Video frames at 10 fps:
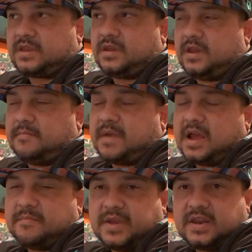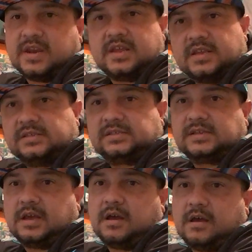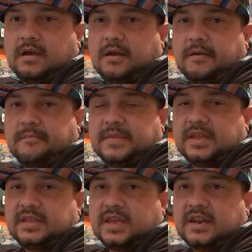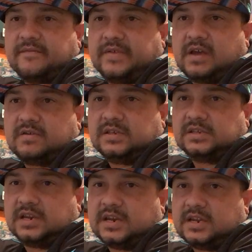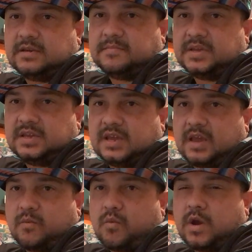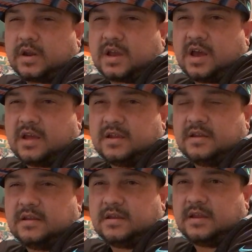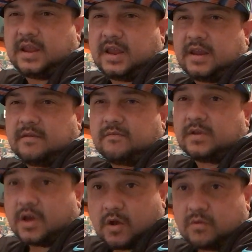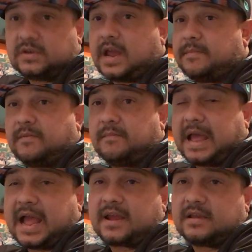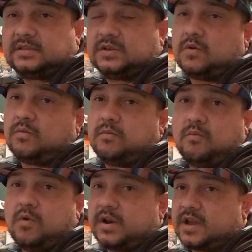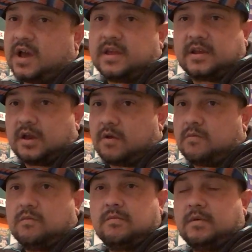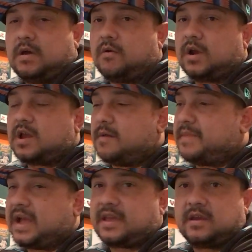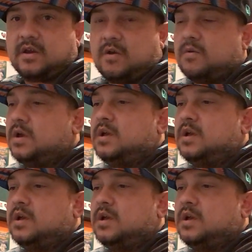In my opinion, he's in the NFL. He's gonna need to be a one cut and go type of back. So one cut and go, or cut back and go,